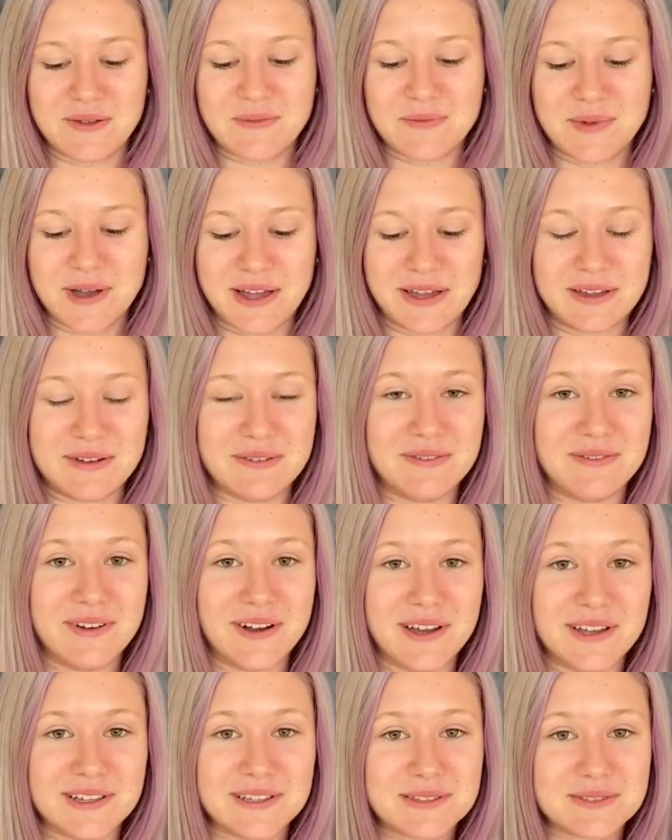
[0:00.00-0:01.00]
My
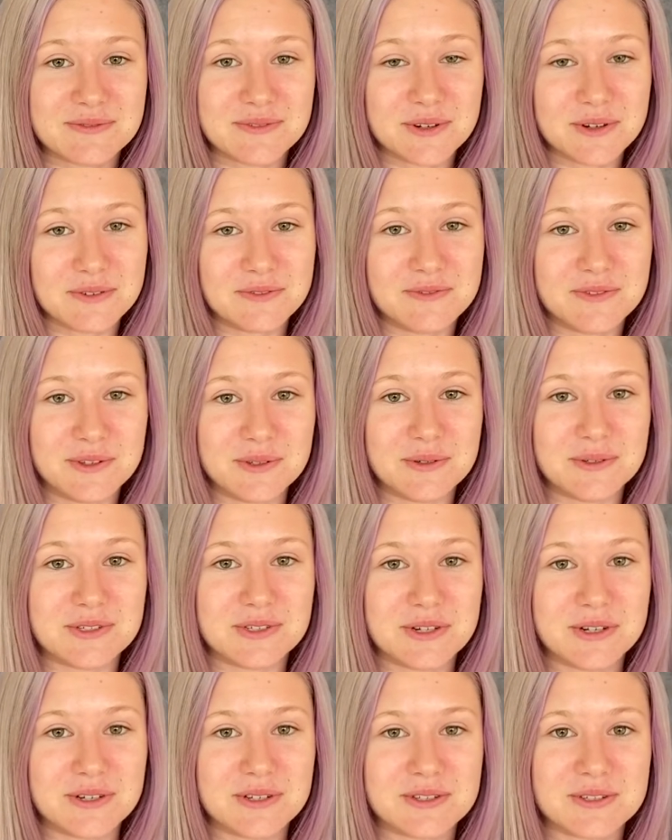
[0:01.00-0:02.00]
advice for
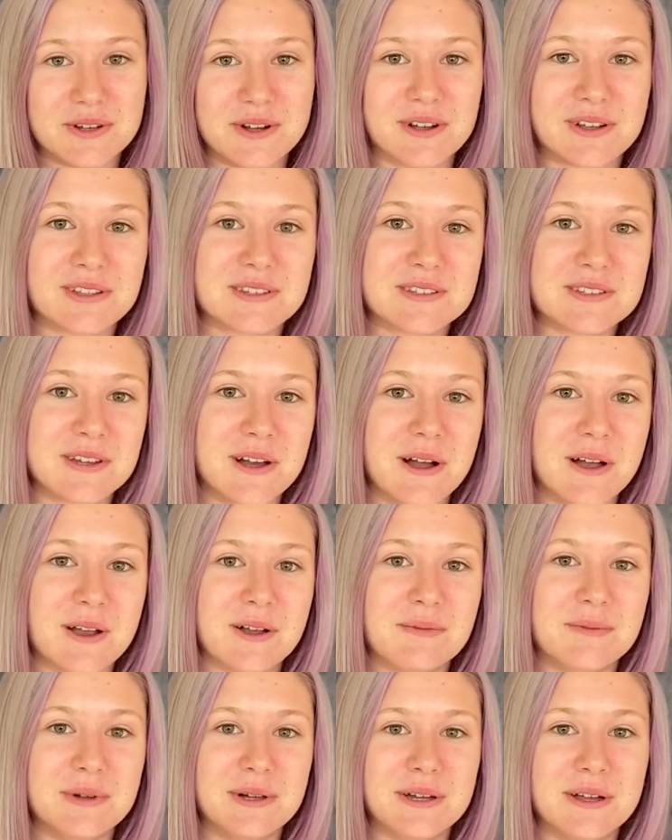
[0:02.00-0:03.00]
future Sauk and soccer
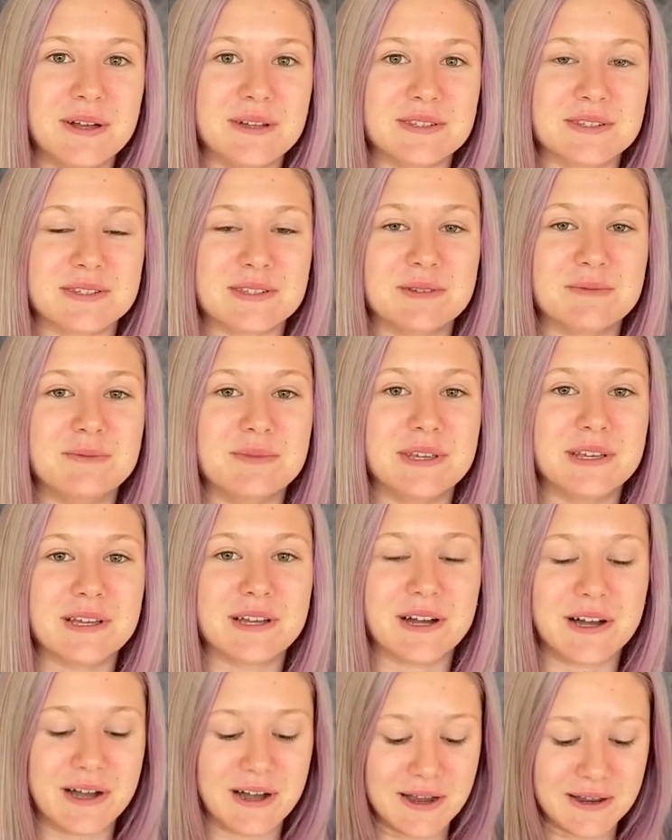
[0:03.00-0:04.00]
players is to be
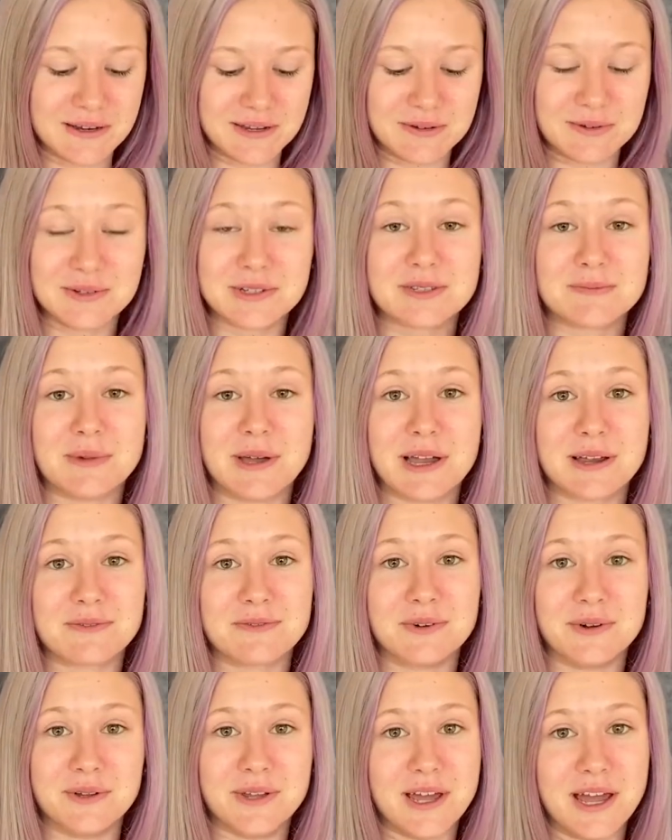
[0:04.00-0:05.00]
kind and
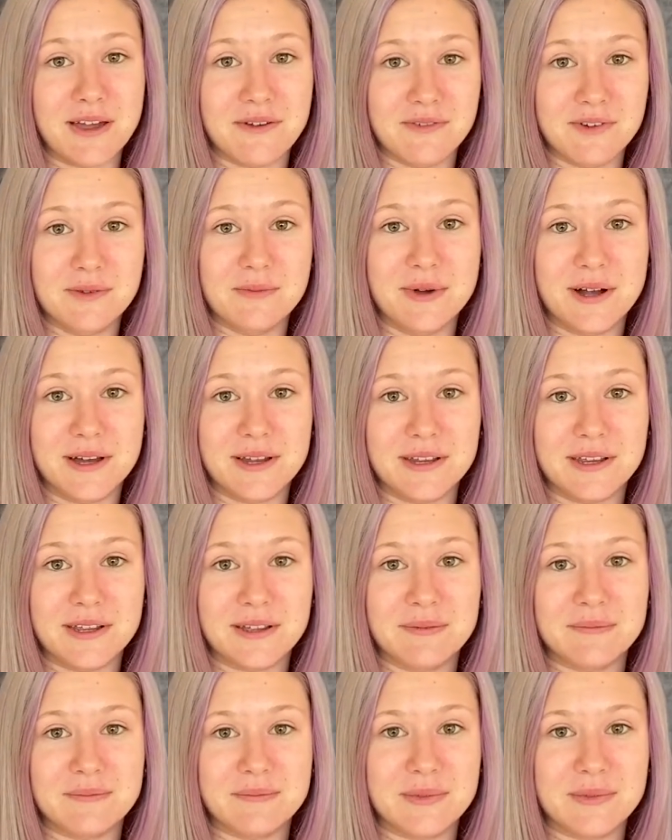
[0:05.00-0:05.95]
respectful to everybody,